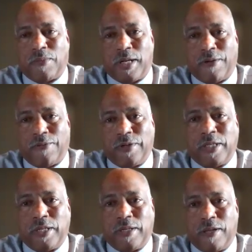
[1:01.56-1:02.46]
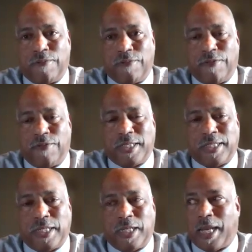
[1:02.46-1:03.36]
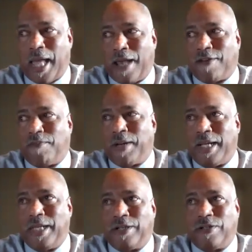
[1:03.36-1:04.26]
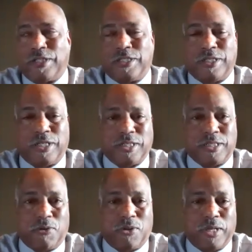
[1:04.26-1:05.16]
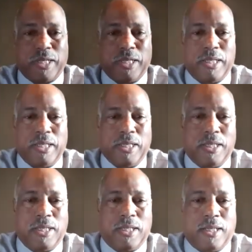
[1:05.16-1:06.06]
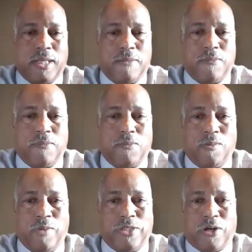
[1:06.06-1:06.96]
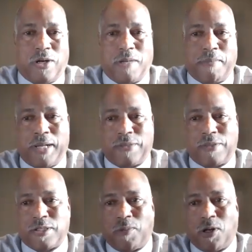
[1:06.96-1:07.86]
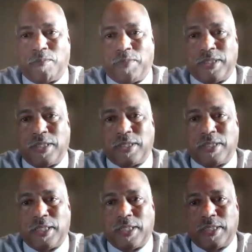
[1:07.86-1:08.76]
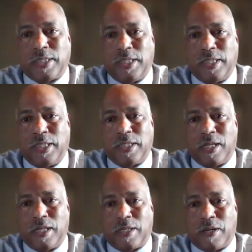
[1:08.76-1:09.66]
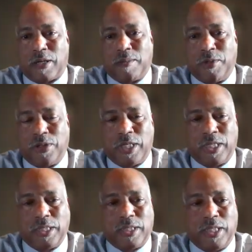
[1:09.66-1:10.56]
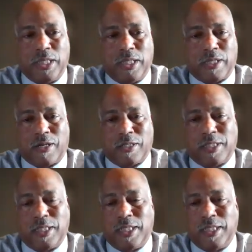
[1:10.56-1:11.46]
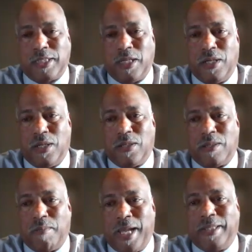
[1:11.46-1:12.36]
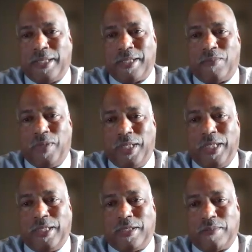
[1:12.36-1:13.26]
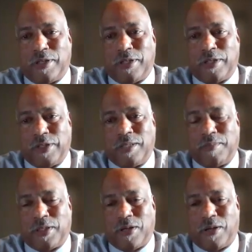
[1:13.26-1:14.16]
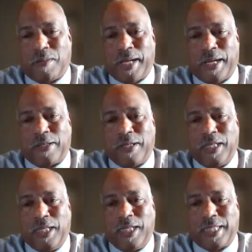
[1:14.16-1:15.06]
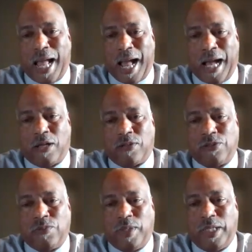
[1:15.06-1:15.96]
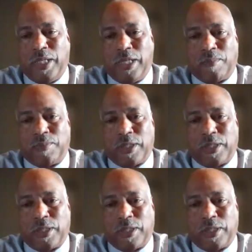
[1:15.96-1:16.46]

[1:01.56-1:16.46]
I really have invested a lot of my energies to this point. When we talk about the small businesses in our communities and in our cities, the main thing that we need to really talk about is how do we help